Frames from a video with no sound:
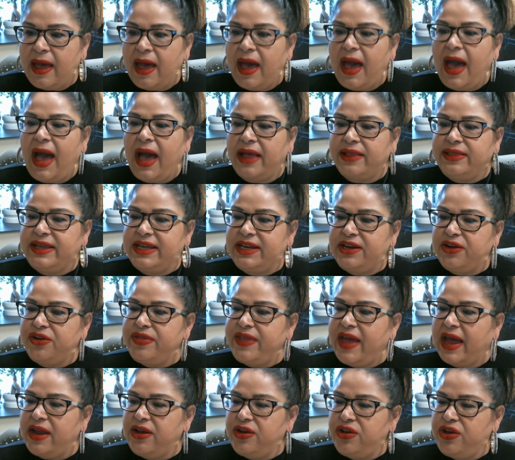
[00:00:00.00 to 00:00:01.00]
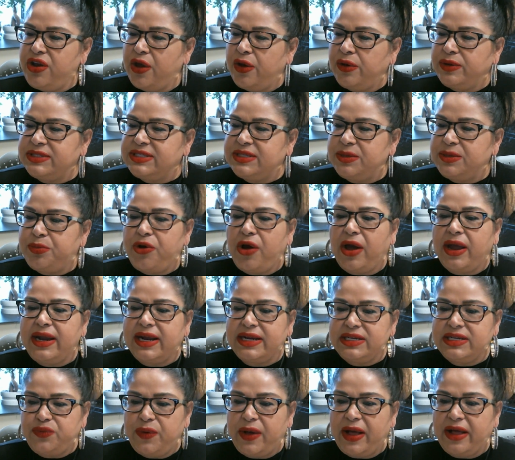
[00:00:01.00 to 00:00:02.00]
A leader that knows the
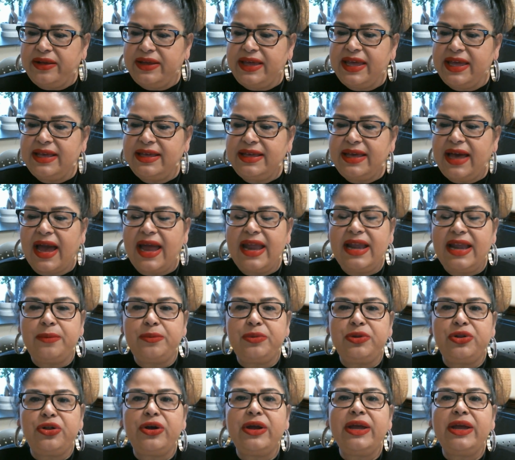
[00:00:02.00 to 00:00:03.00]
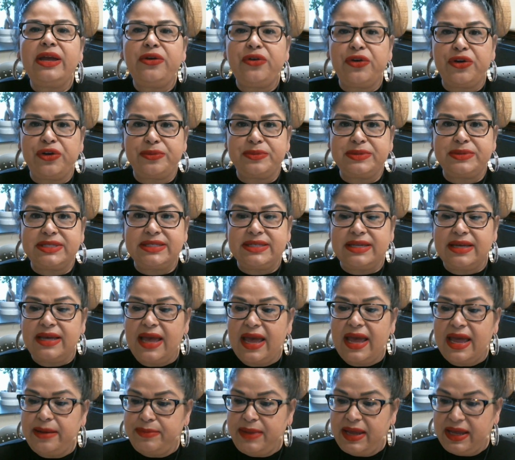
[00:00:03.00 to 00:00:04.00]
product well can guide employee groups
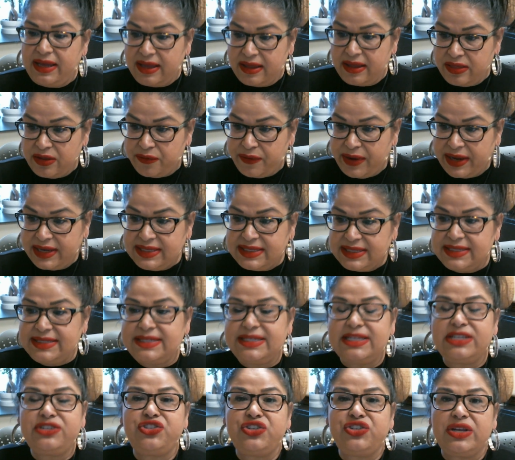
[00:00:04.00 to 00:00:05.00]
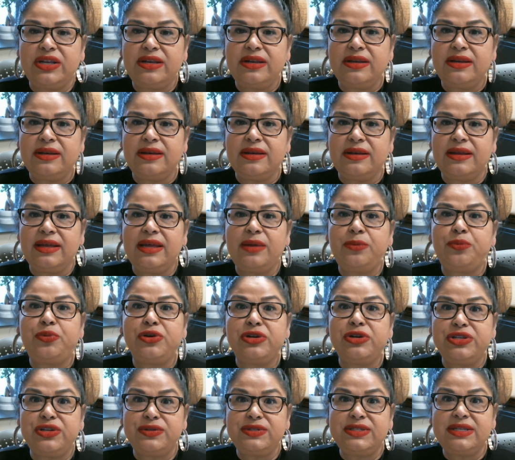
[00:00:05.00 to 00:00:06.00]
in making the right decision in
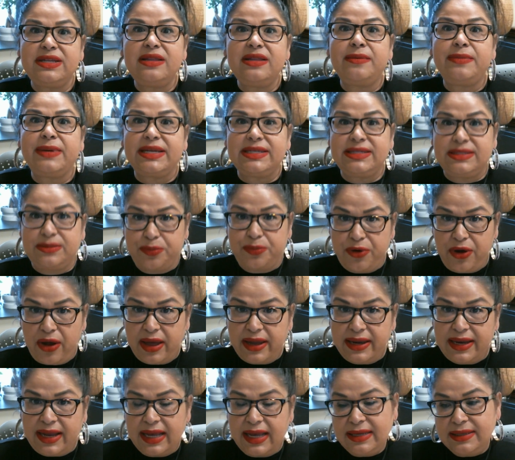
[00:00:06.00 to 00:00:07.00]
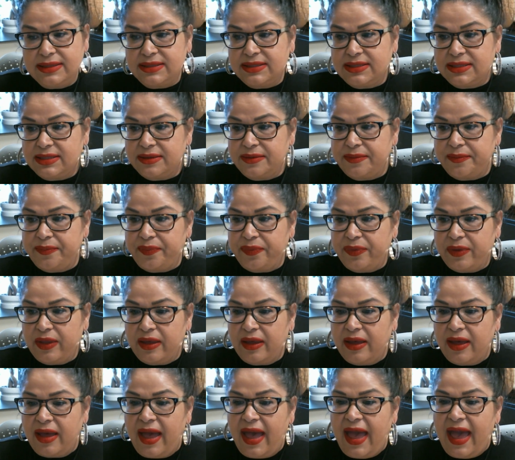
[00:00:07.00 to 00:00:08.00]
producing the best product.
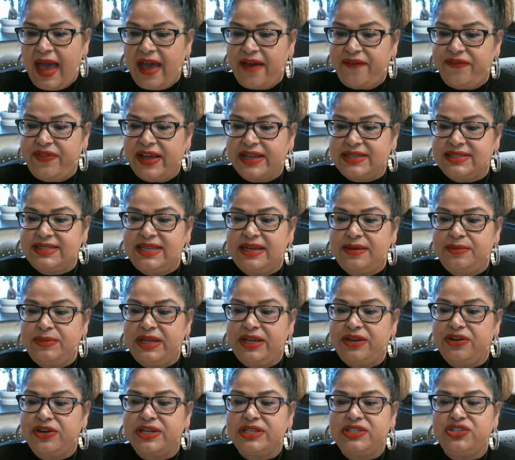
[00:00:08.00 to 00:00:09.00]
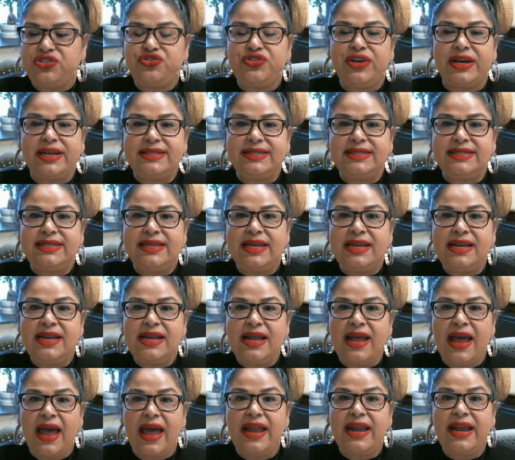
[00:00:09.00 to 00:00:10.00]
If that same leader is trusted
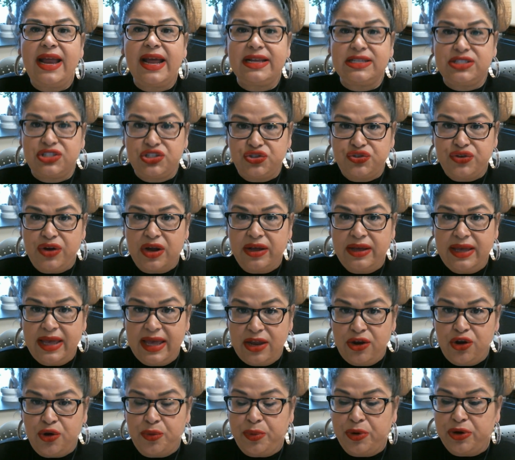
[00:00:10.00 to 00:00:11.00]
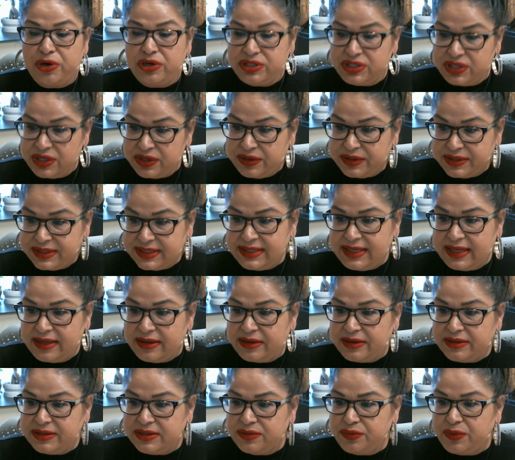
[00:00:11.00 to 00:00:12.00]
and has strong interpersonal
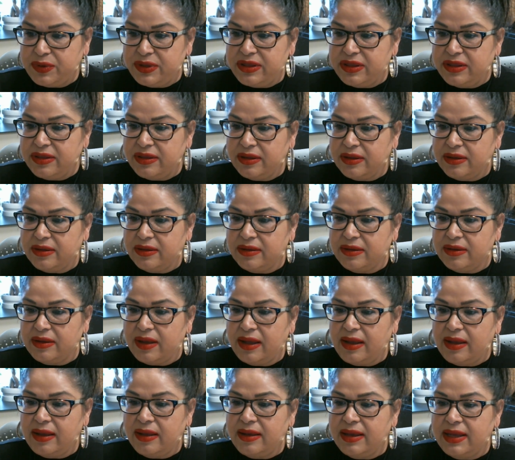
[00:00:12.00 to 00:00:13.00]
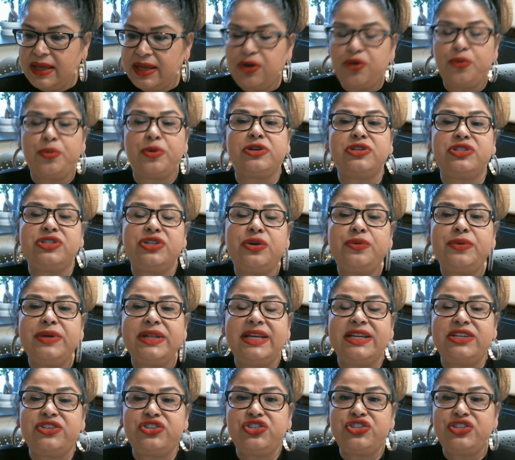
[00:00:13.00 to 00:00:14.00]
skills with interpersonal
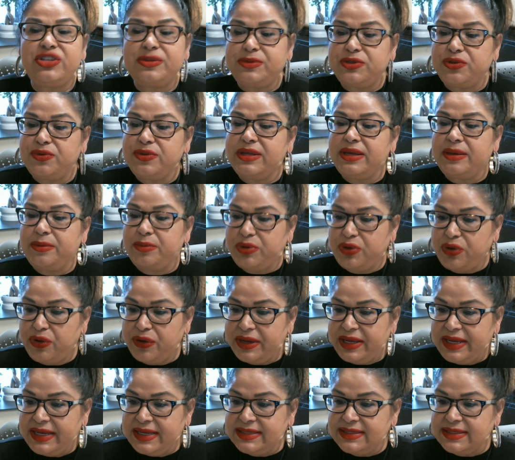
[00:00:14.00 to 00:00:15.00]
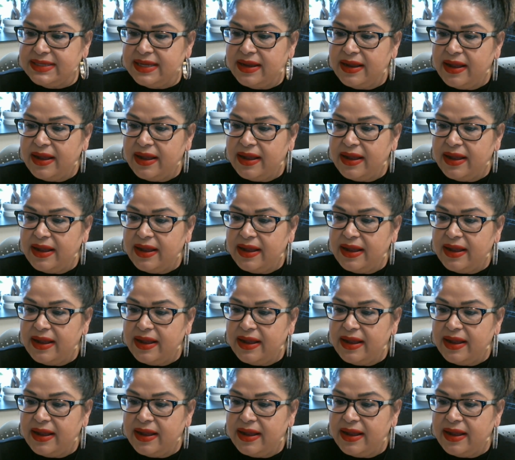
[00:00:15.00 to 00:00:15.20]
relationships with the employees,